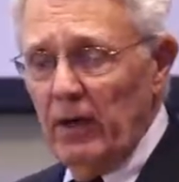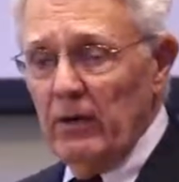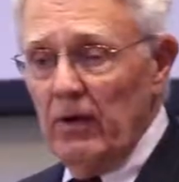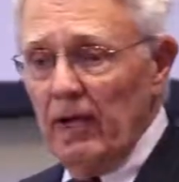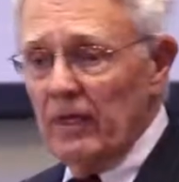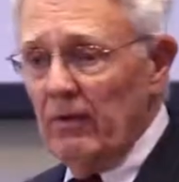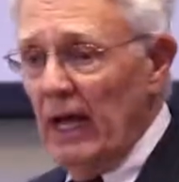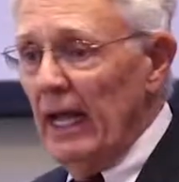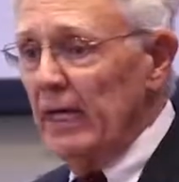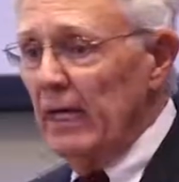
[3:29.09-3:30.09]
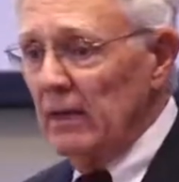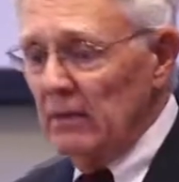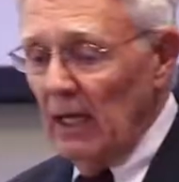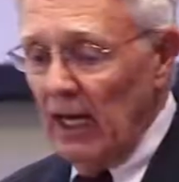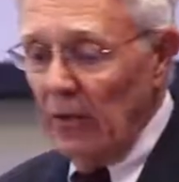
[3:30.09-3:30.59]
radioactive
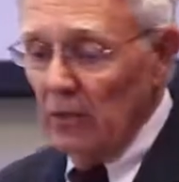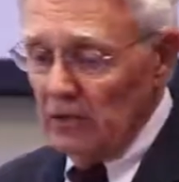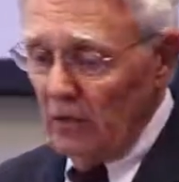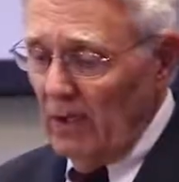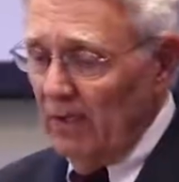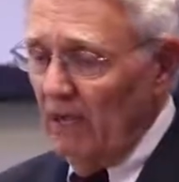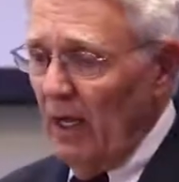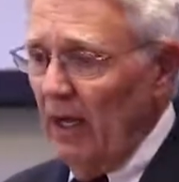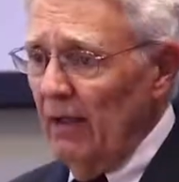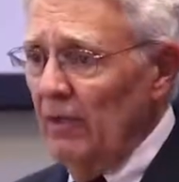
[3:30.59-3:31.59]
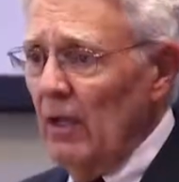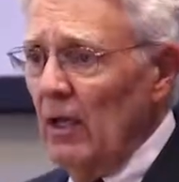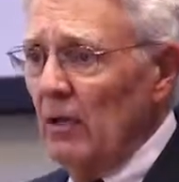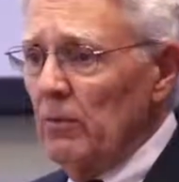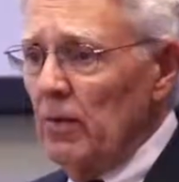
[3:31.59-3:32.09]
iodine, I-125,
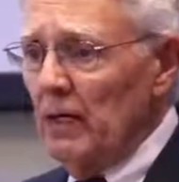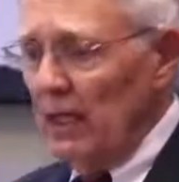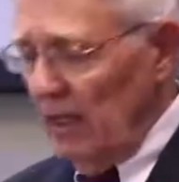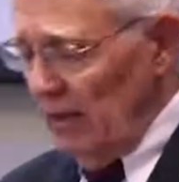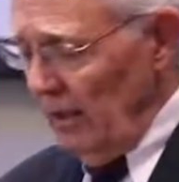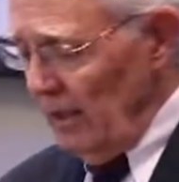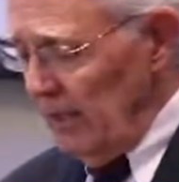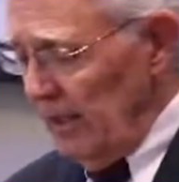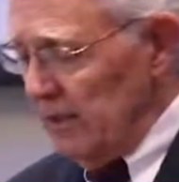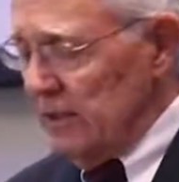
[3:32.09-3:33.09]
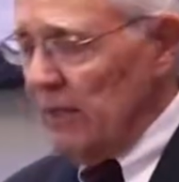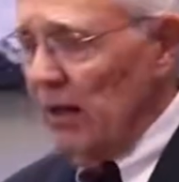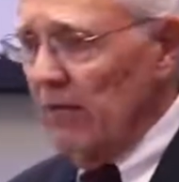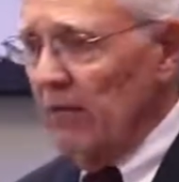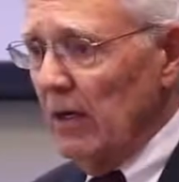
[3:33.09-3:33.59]
put on a little piece
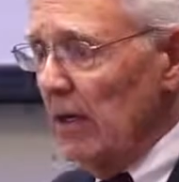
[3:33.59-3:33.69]
of,